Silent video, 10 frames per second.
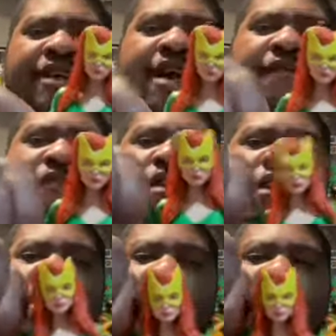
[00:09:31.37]
How
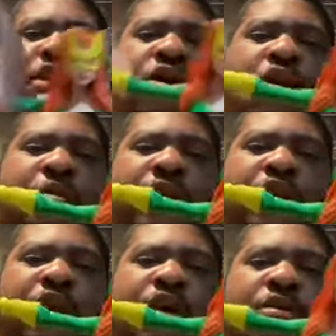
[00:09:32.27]
far up her arm can
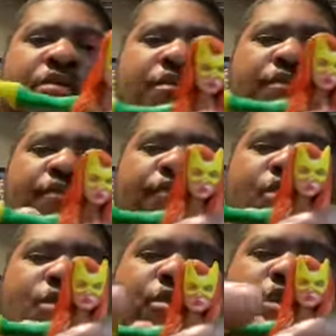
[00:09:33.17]
go
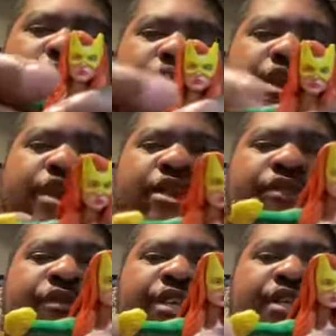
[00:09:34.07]
forward. The
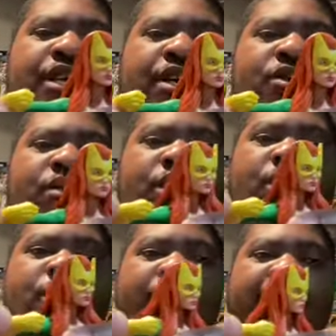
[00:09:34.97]
wrist can only
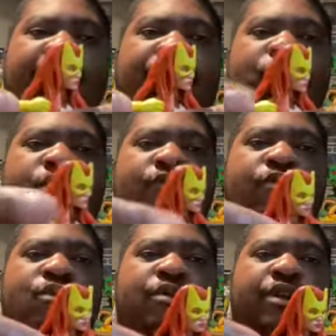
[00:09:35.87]
go that far
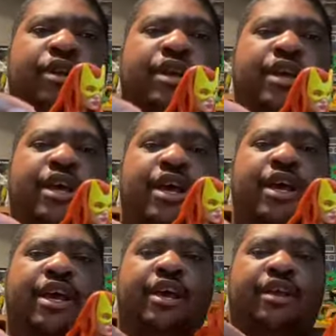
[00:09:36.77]
forward,
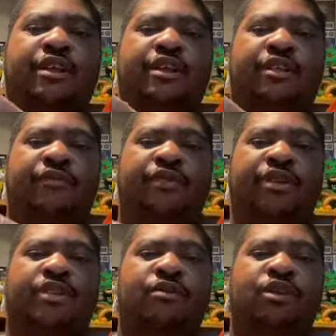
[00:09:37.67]
and the
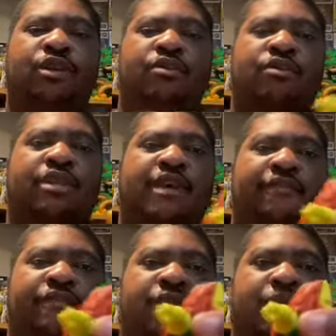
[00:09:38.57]
wrist only goes that far